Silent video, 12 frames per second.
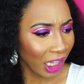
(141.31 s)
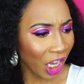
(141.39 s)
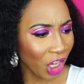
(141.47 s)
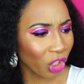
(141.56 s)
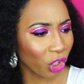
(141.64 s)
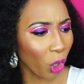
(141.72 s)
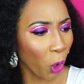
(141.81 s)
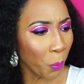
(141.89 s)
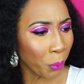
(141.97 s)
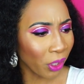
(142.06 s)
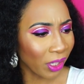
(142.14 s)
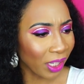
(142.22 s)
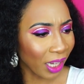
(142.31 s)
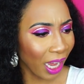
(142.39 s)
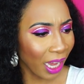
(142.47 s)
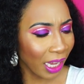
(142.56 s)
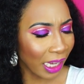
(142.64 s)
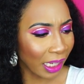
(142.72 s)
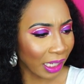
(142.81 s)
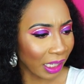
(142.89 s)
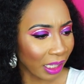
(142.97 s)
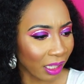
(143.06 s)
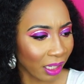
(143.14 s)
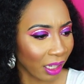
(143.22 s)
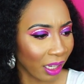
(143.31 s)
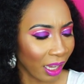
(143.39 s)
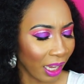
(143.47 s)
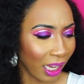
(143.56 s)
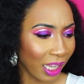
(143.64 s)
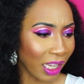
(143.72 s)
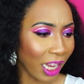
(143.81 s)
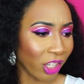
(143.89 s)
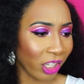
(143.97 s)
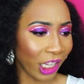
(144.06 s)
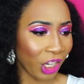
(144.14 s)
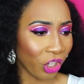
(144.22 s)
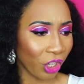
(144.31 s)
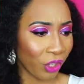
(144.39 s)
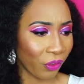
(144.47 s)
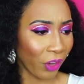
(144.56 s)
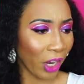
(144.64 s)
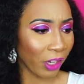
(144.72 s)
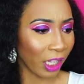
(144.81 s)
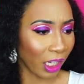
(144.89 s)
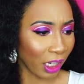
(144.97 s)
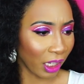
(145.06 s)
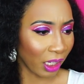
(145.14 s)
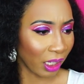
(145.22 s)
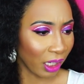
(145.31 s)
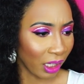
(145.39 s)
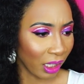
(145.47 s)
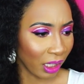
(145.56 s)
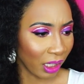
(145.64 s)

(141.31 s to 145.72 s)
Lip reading: He's so precise. His isolation is very good.